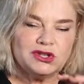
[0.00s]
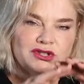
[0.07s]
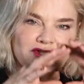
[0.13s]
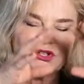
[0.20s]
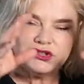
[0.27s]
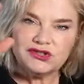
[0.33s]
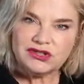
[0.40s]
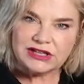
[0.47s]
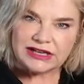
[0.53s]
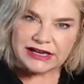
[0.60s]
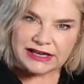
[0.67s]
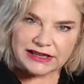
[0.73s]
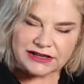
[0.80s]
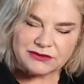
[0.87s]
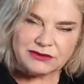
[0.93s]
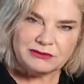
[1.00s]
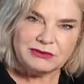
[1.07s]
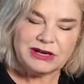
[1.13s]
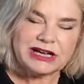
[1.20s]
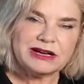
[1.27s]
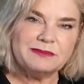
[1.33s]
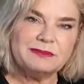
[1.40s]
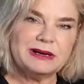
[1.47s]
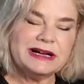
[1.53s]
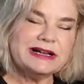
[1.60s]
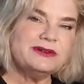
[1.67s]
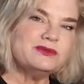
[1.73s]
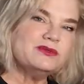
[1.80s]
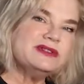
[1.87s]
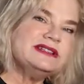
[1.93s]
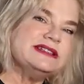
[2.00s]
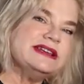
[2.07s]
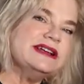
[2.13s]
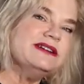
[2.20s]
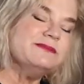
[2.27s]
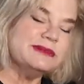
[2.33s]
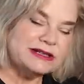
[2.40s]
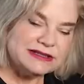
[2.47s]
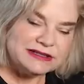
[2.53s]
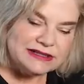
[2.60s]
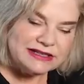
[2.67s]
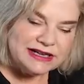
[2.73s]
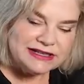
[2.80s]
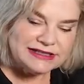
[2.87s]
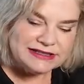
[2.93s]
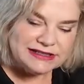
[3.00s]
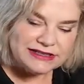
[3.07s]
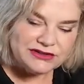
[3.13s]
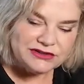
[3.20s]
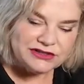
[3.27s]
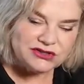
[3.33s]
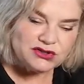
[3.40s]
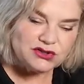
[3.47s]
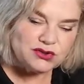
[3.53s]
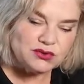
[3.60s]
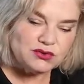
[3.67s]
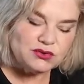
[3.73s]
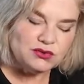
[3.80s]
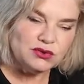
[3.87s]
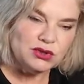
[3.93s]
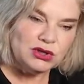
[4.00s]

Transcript: So together, when we combine all these elements, the idea is to